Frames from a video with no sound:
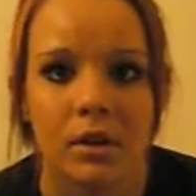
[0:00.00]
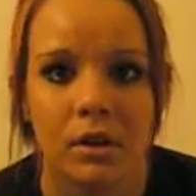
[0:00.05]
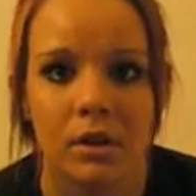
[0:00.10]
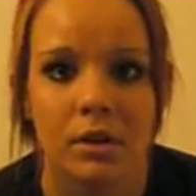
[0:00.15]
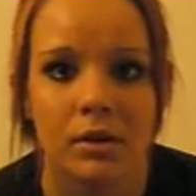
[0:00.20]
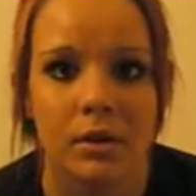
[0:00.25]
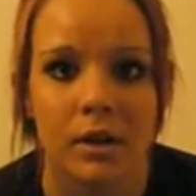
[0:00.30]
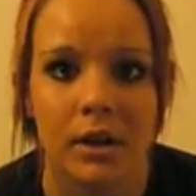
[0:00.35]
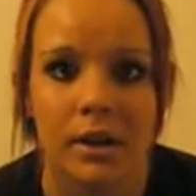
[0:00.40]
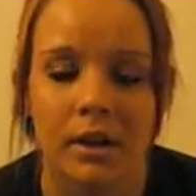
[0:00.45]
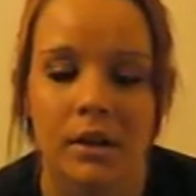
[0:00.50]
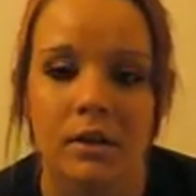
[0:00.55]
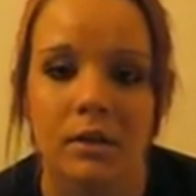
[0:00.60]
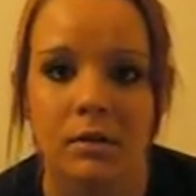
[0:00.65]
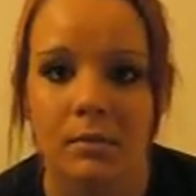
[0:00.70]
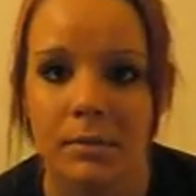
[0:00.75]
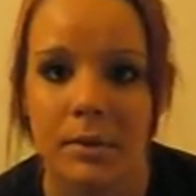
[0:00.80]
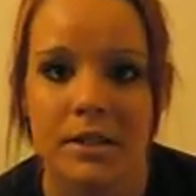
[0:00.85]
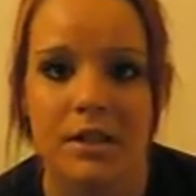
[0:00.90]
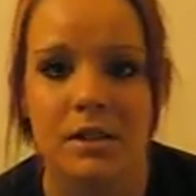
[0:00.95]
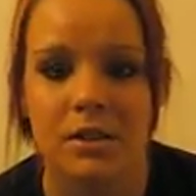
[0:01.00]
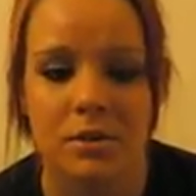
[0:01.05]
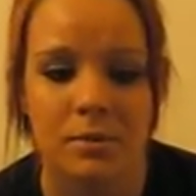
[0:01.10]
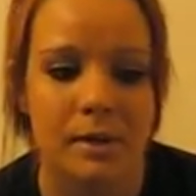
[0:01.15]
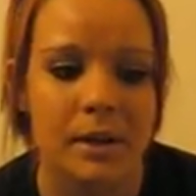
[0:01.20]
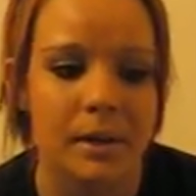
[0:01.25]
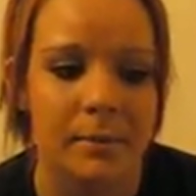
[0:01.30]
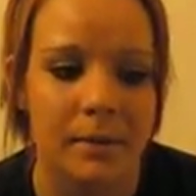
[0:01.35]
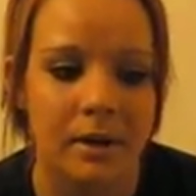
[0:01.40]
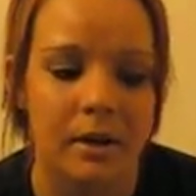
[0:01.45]
you can message
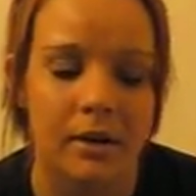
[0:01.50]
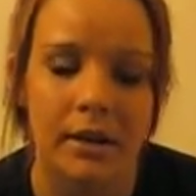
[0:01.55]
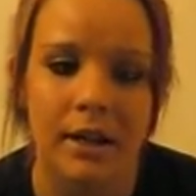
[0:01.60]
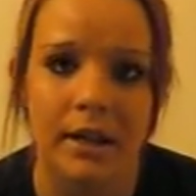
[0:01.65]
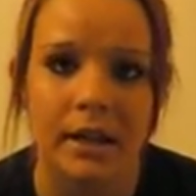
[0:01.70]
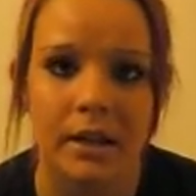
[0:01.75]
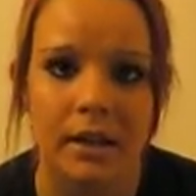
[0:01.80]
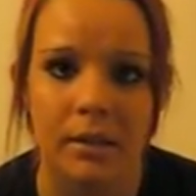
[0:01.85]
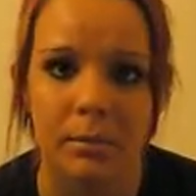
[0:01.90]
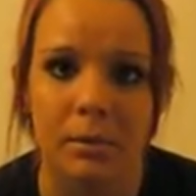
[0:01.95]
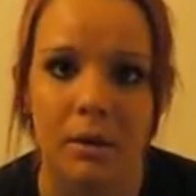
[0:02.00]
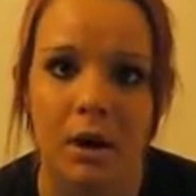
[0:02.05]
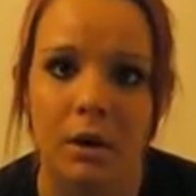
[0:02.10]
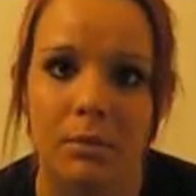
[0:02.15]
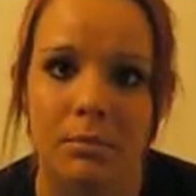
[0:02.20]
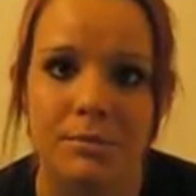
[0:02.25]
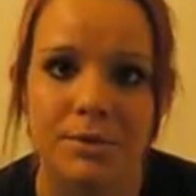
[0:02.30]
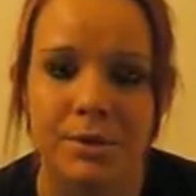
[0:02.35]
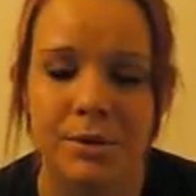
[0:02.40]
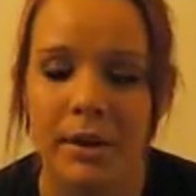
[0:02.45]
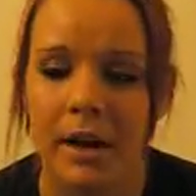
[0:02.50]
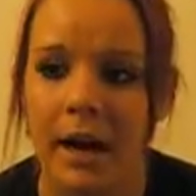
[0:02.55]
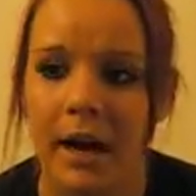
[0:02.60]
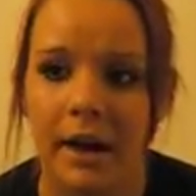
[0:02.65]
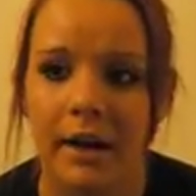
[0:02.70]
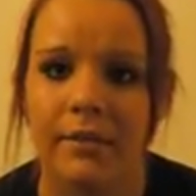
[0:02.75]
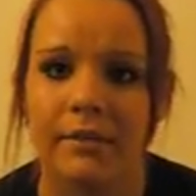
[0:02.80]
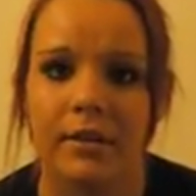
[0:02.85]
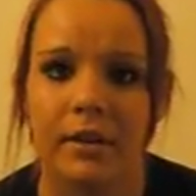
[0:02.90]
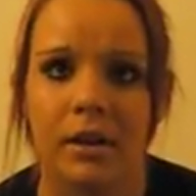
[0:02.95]
me about any problems you
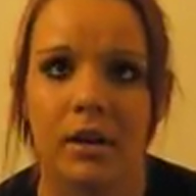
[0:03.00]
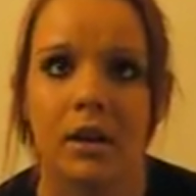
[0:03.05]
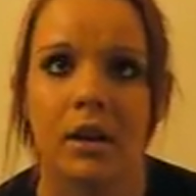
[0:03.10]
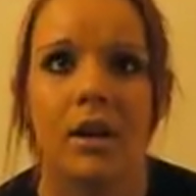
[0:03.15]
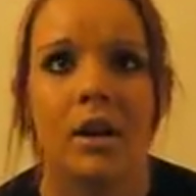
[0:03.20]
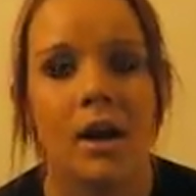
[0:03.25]
have, and